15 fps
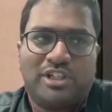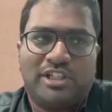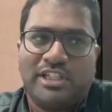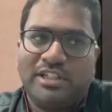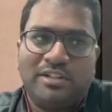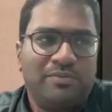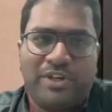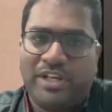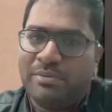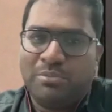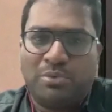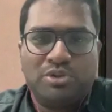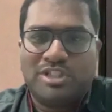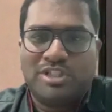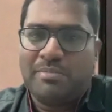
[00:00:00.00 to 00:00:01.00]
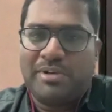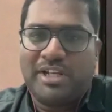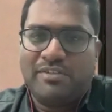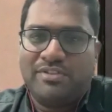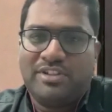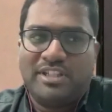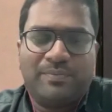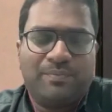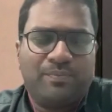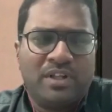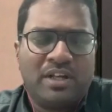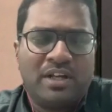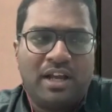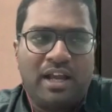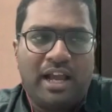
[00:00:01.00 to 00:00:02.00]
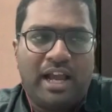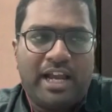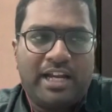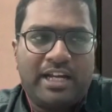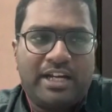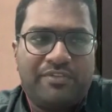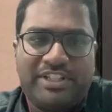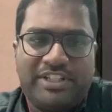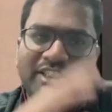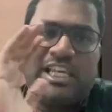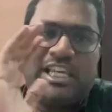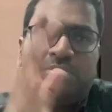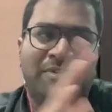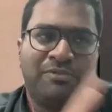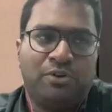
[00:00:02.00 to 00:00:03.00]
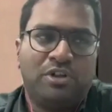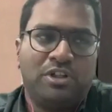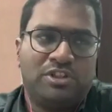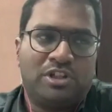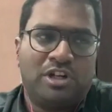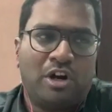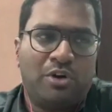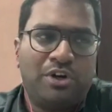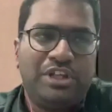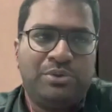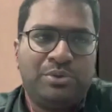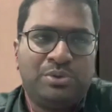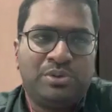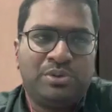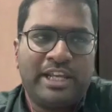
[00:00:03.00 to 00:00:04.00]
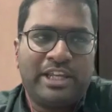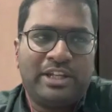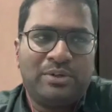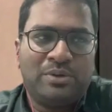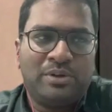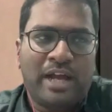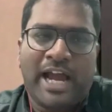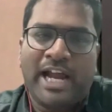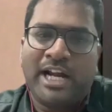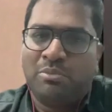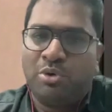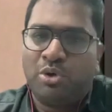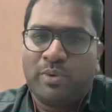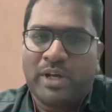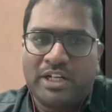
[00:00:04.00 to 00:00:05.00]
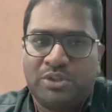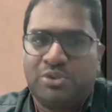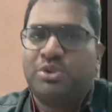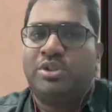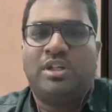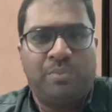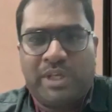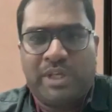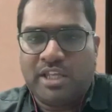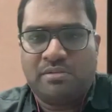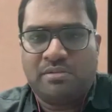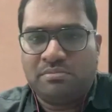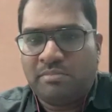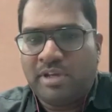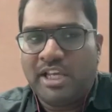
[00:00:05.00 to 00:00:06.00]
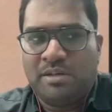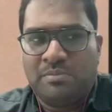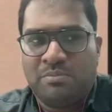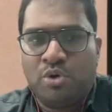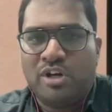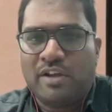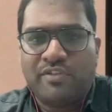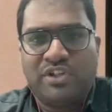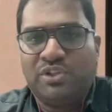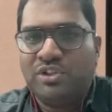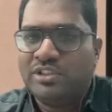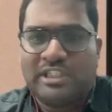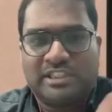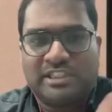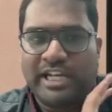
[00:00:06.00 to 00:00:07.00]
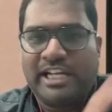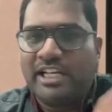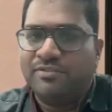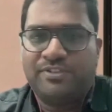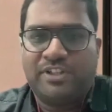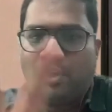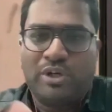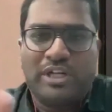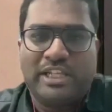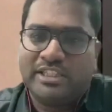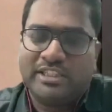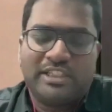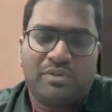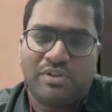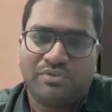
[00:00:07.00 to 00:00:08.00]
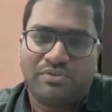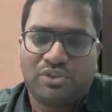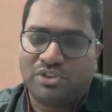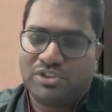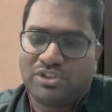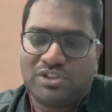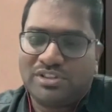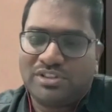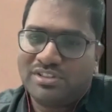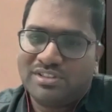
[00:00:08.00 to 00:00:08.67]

I think we are bootstrapping everything, and we just keep the focus on how do you add more value so that we can make more revenue, and that's kind of the only thing that we focus on.